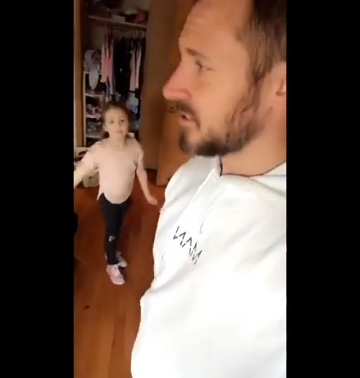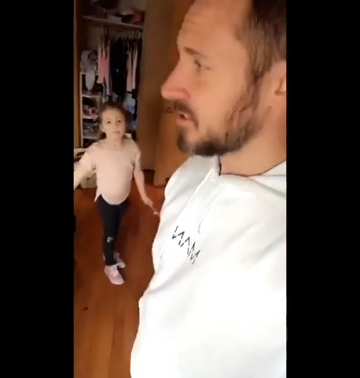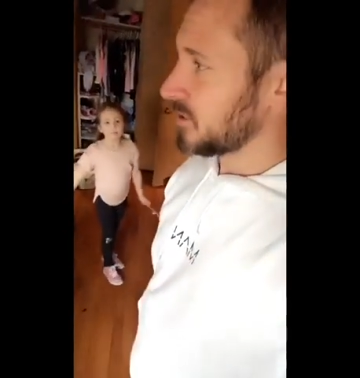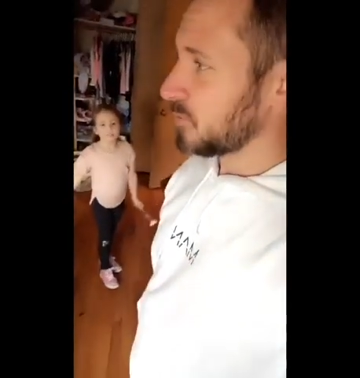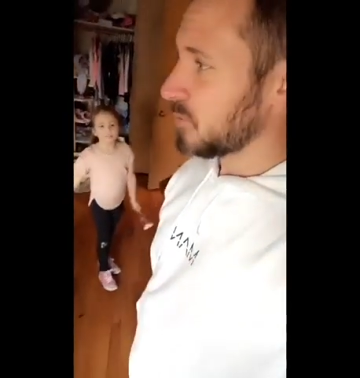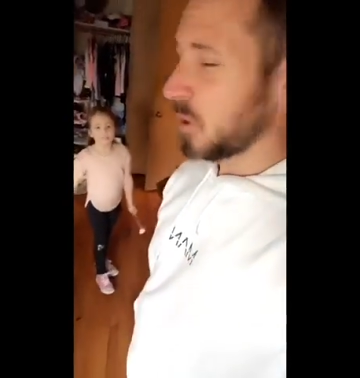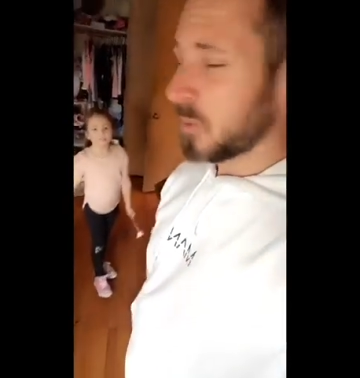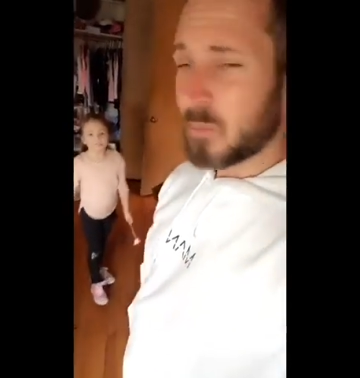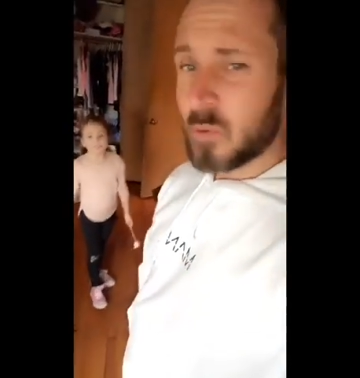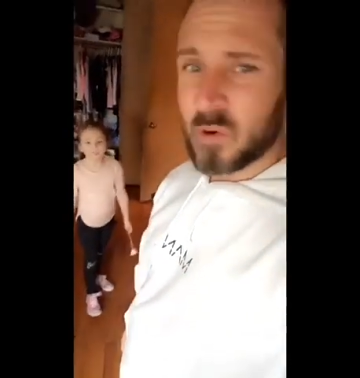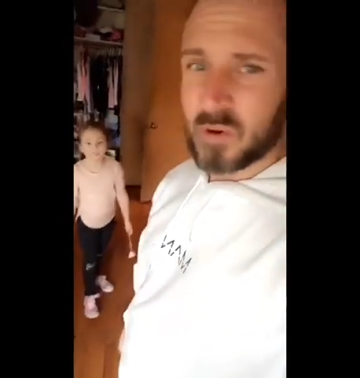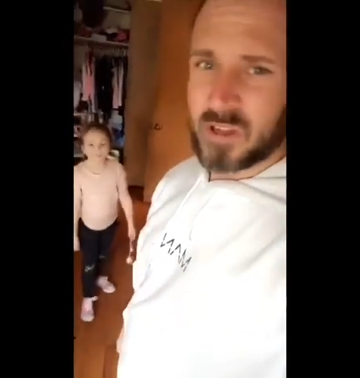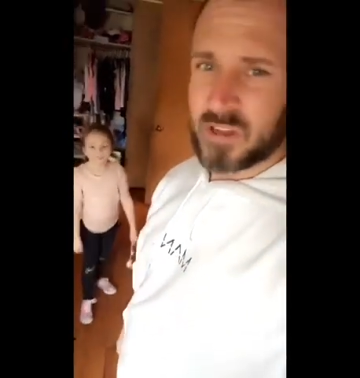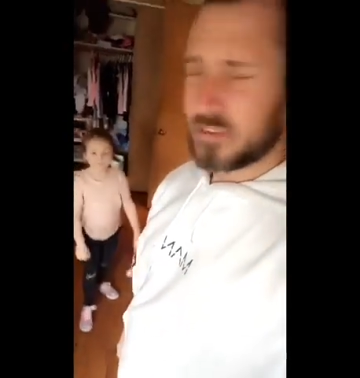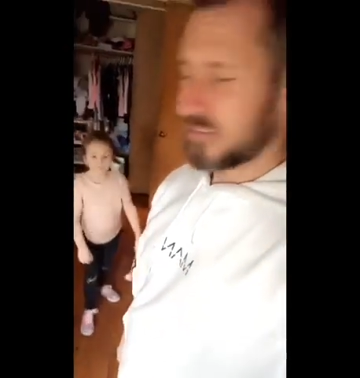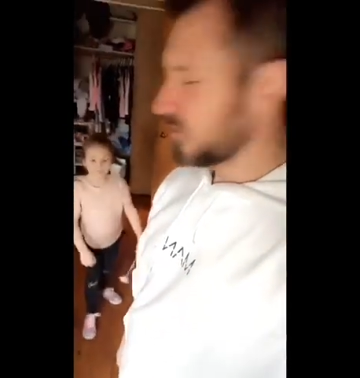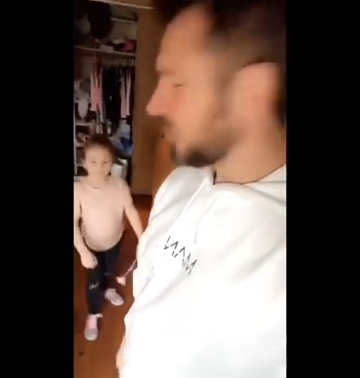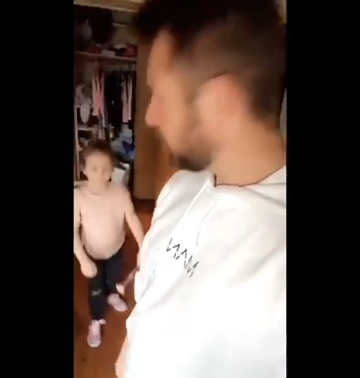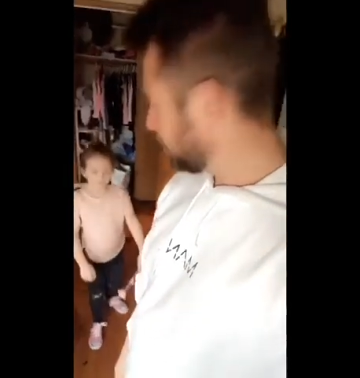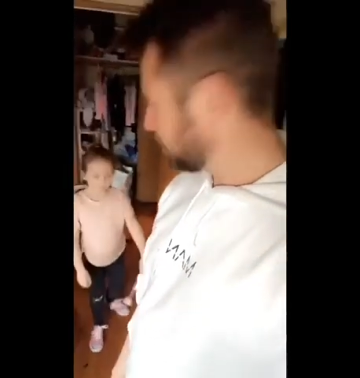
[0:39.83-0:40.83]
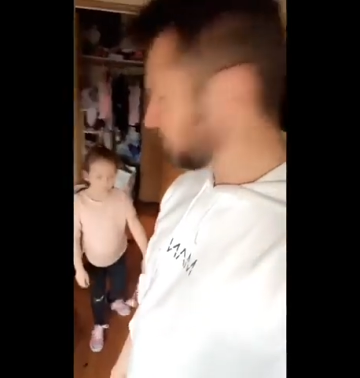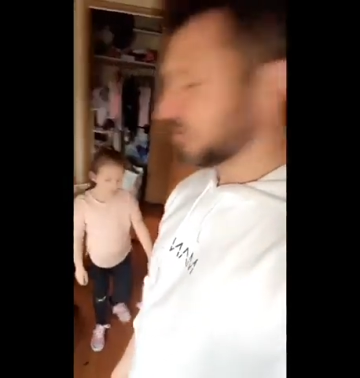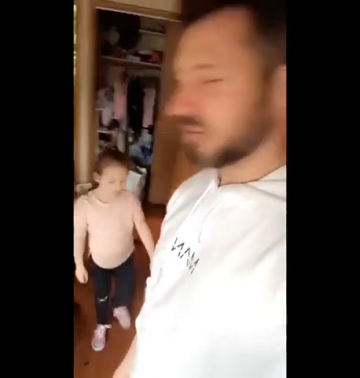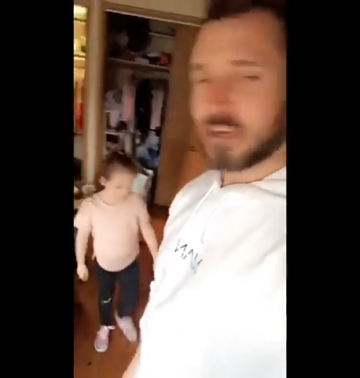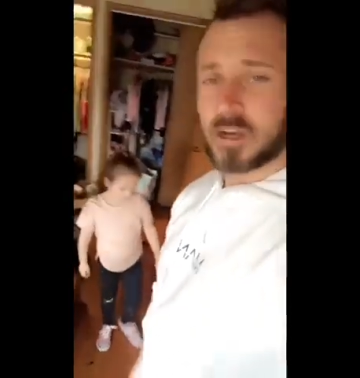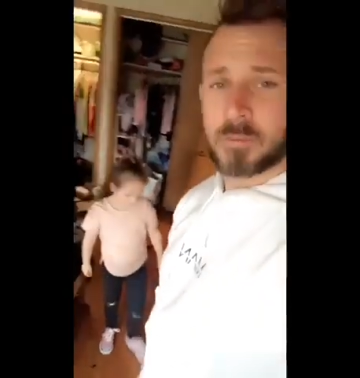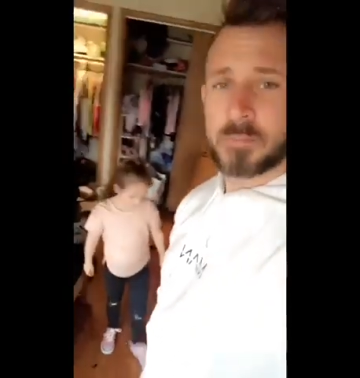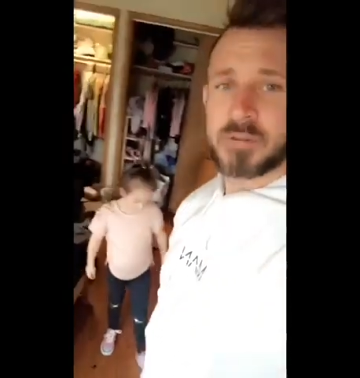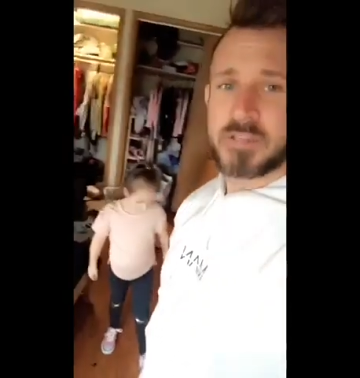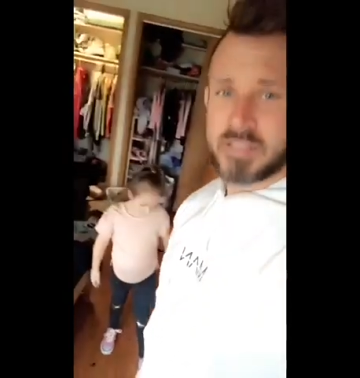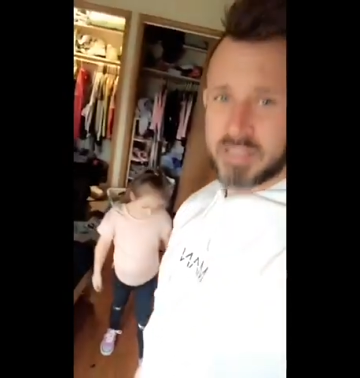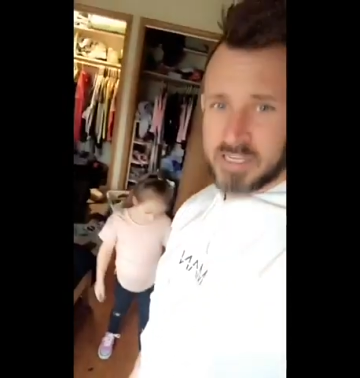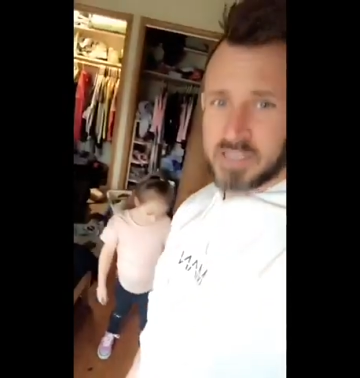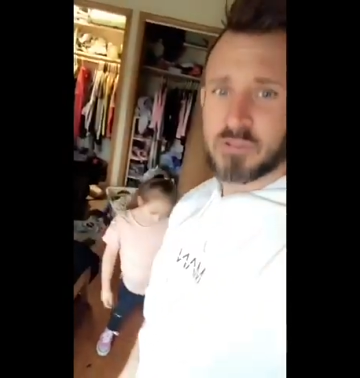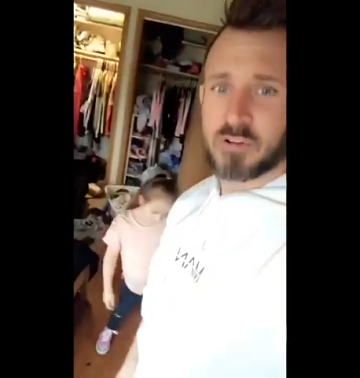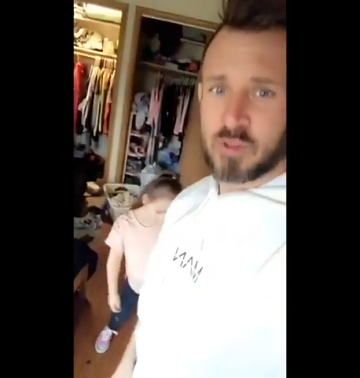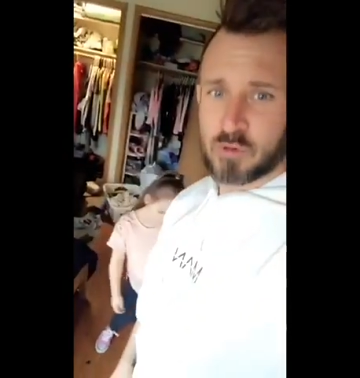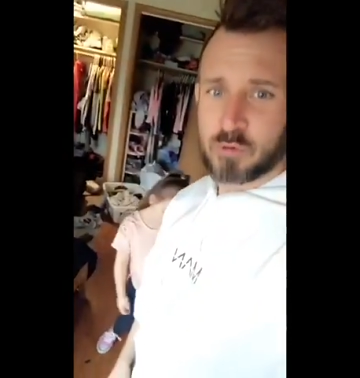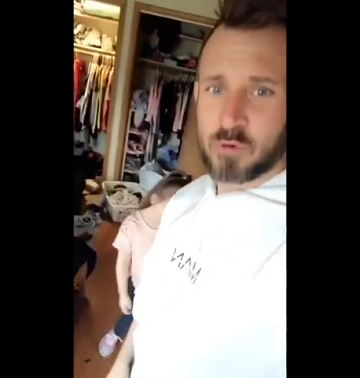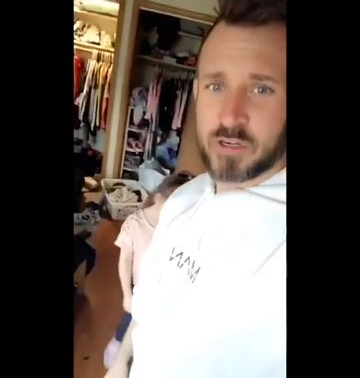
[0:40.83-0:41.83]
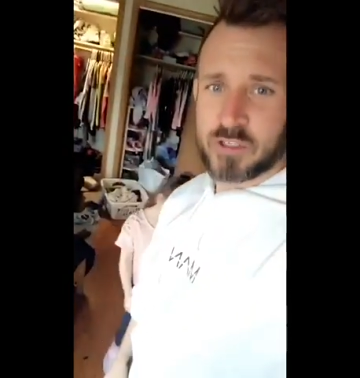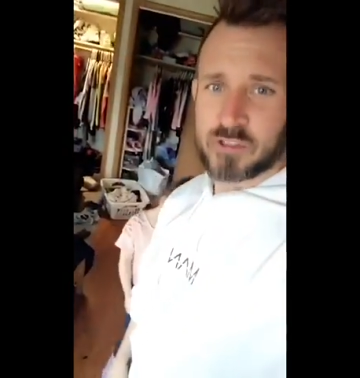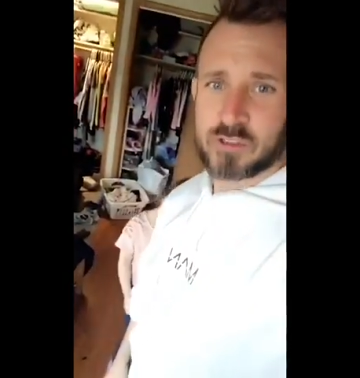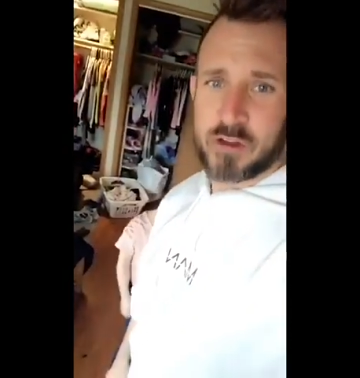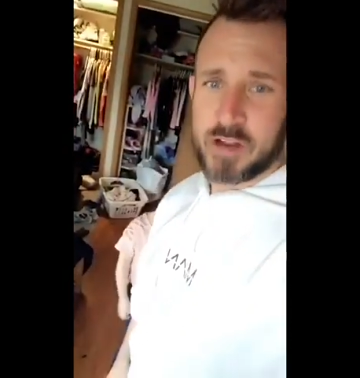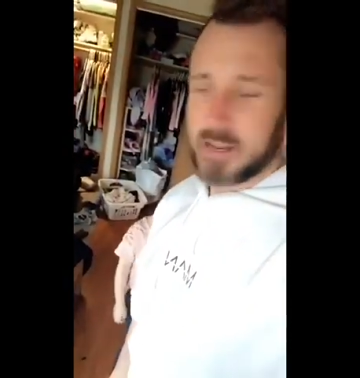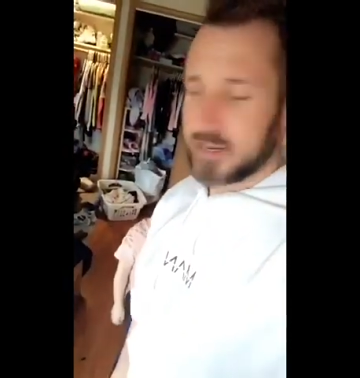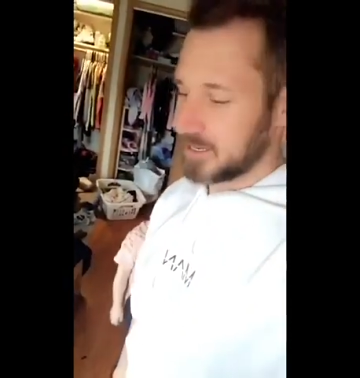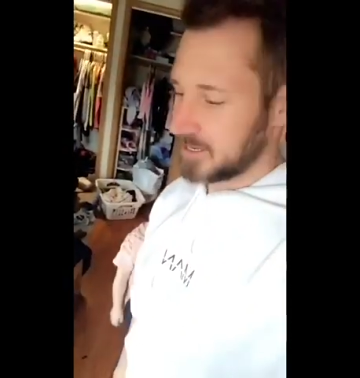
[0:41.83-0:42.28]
Well, more like a superstar, but yeah, you're on the right track.